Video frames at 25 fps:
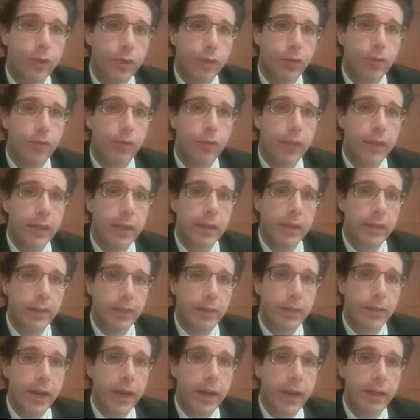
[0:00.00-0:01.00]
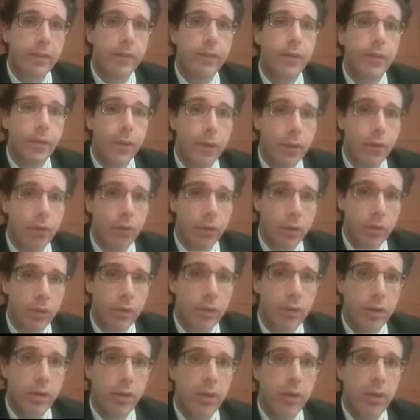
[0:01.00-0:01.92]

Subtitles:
interfered in the region